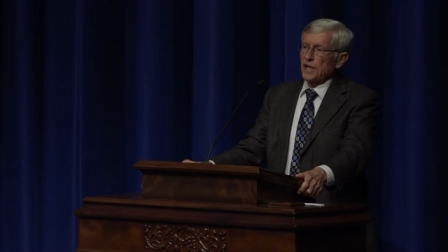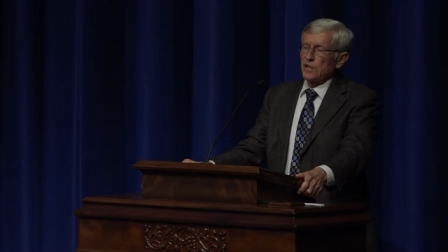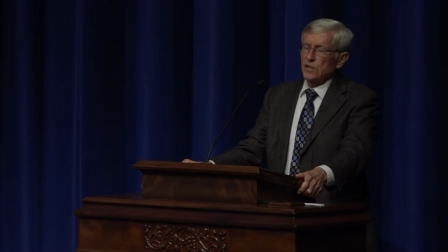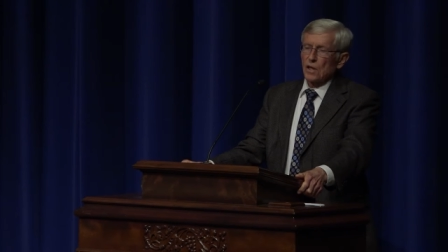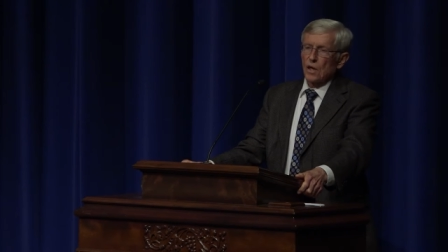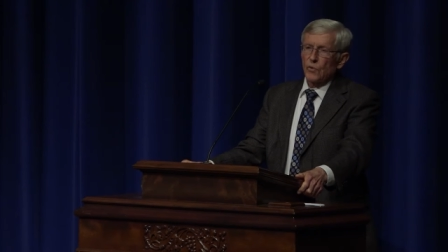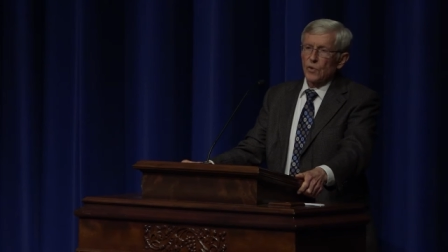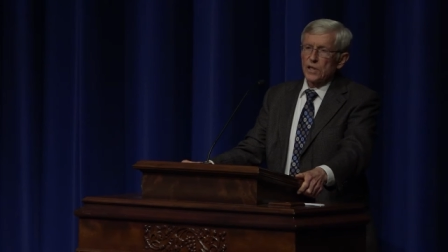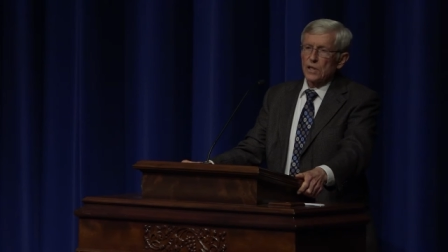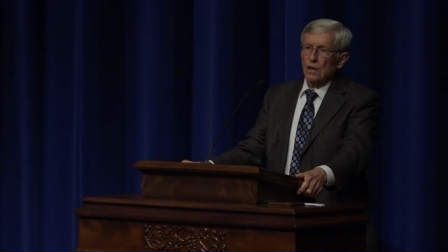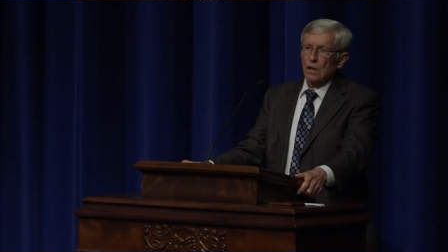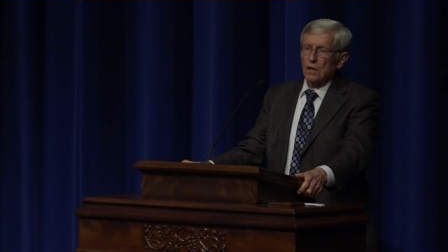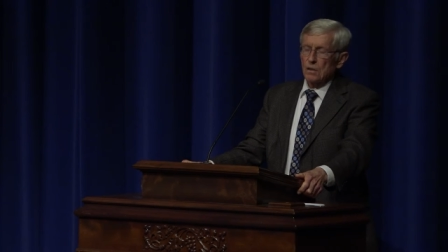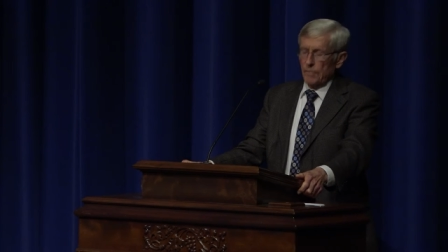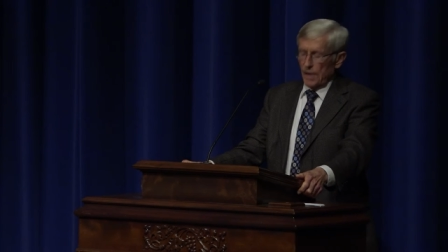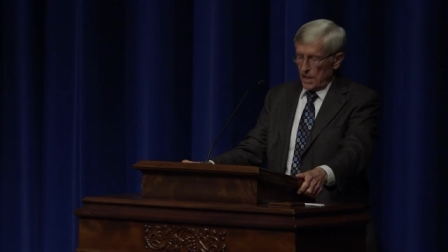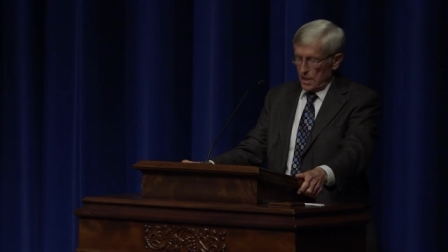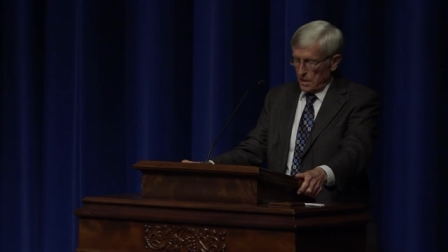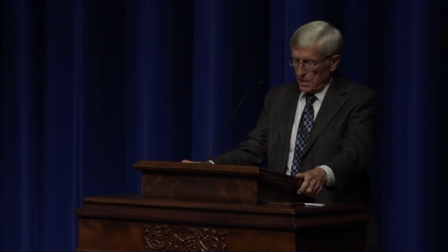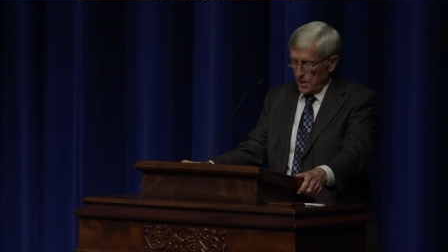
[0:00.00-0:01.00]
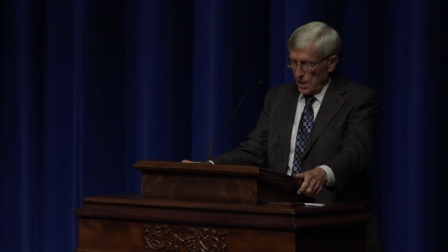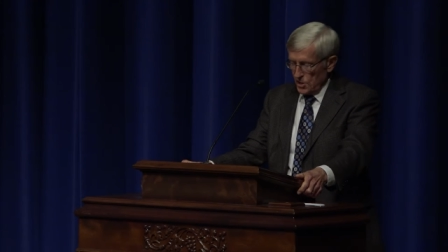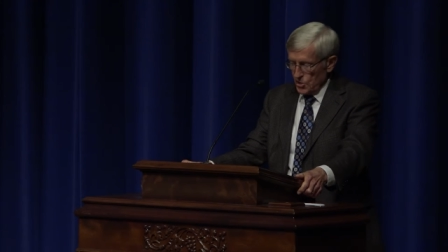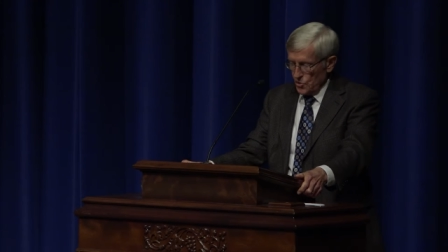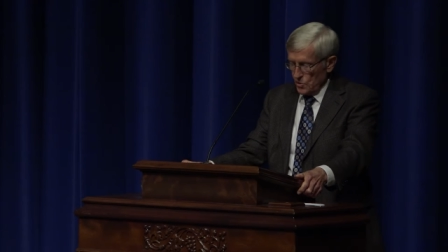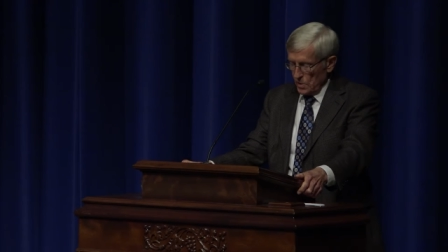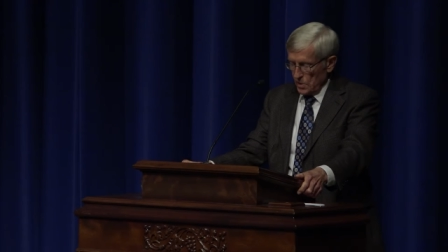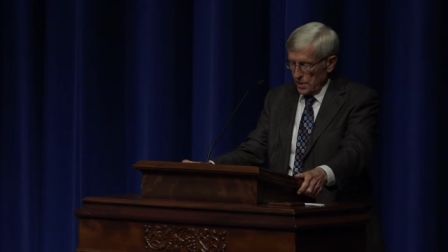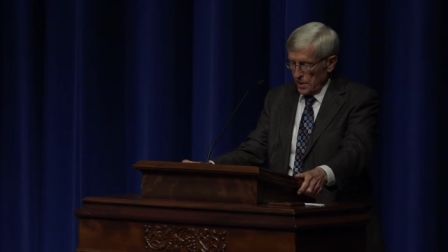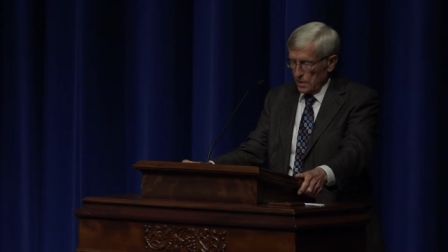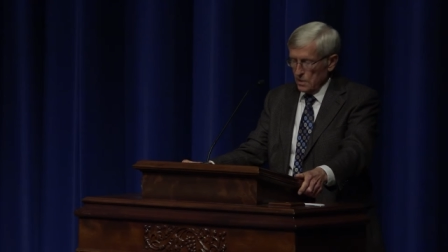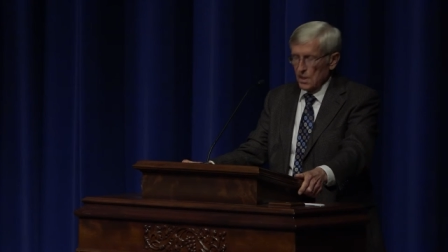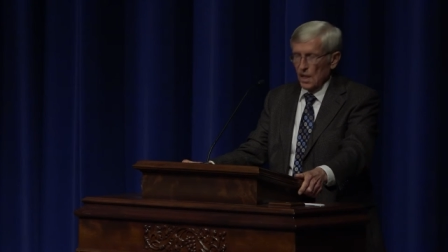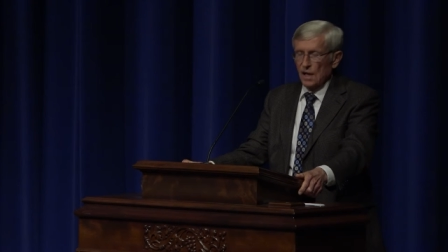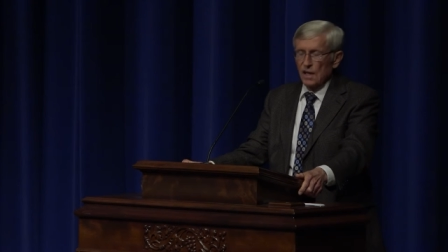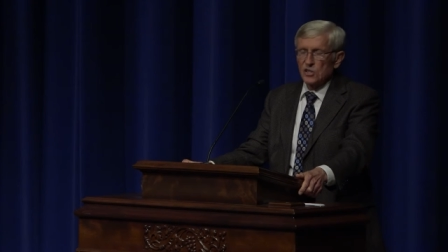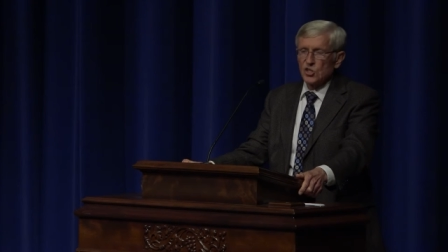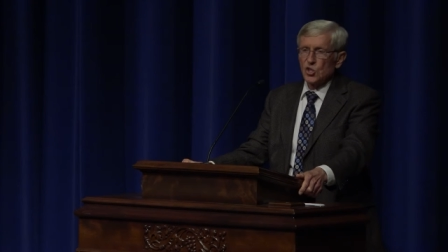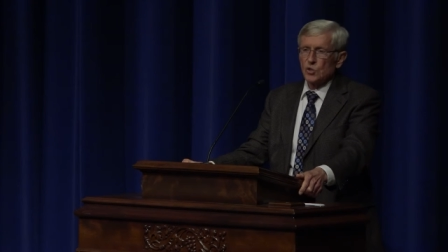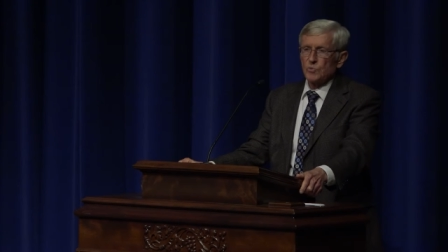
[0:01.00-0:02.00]
You know, we talk about industrial
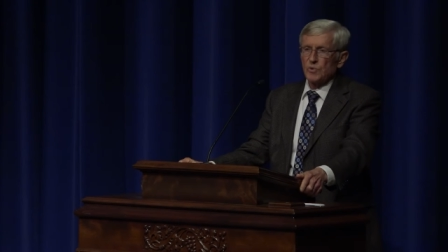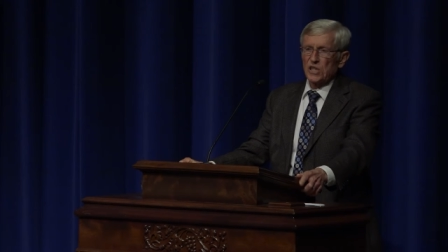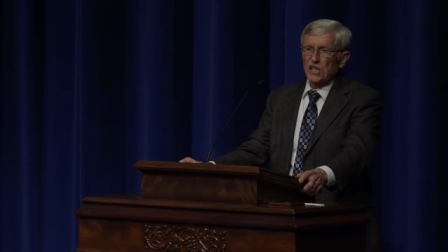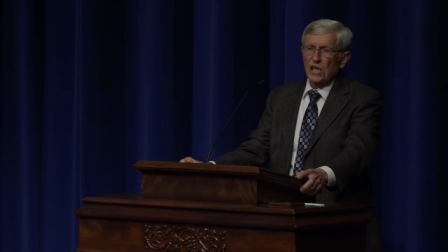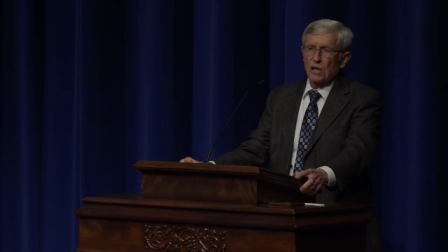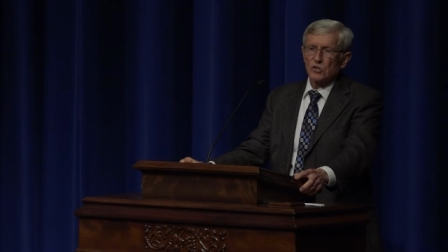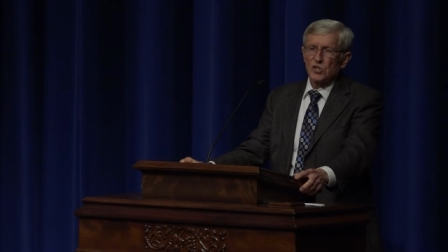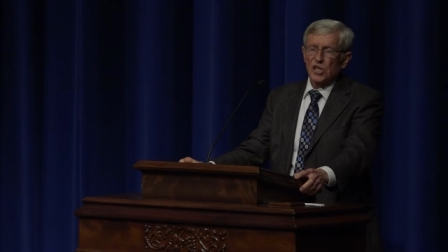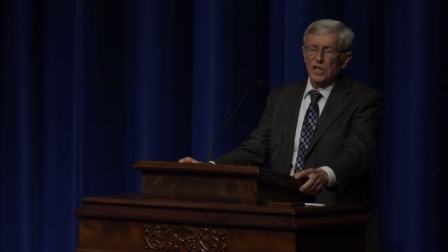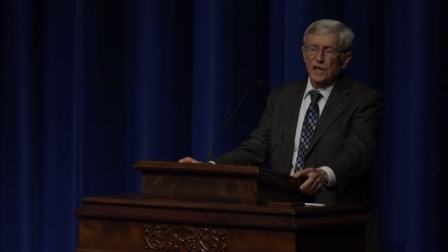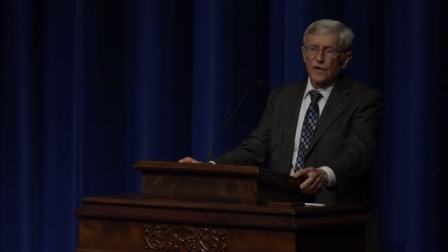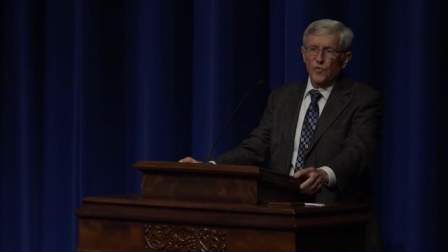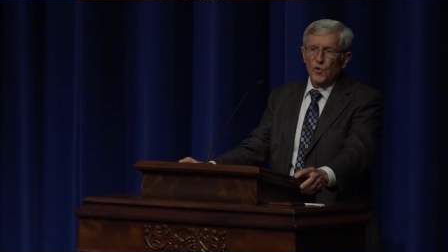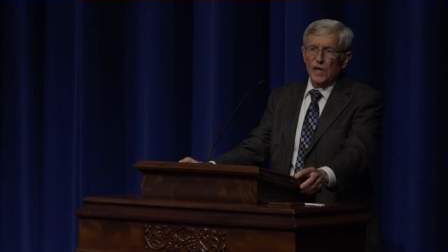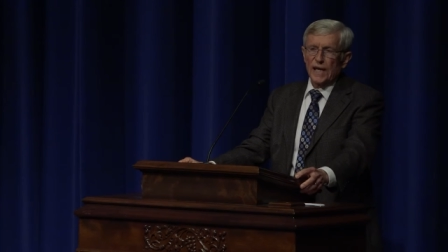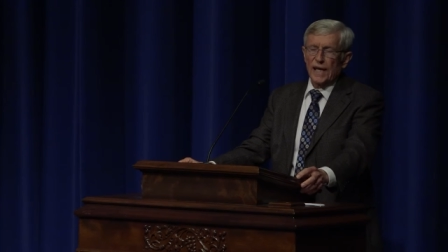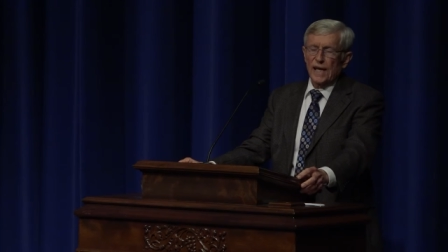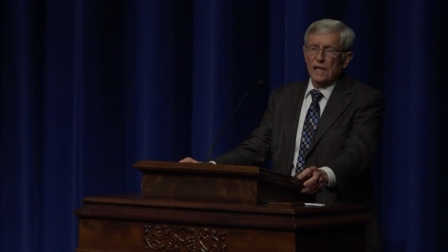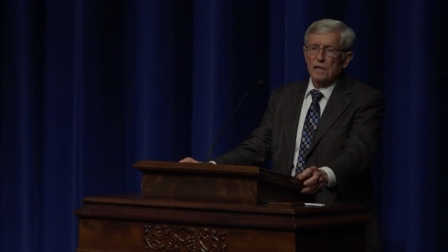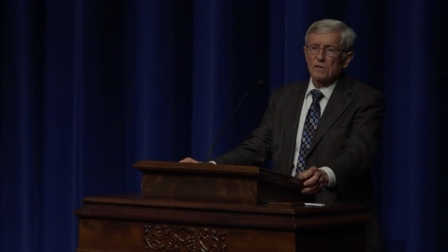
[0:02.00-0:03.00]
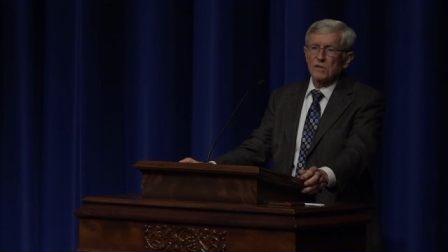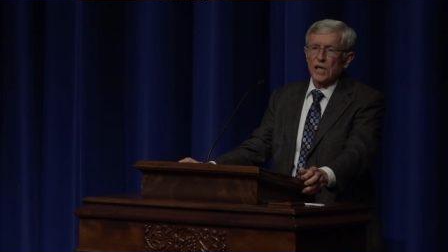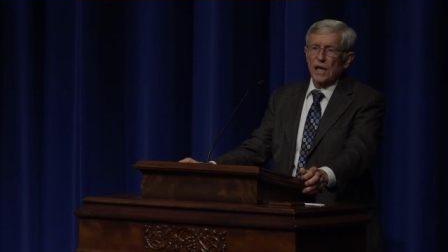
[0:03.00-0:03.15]
technologies, but there's a different kind of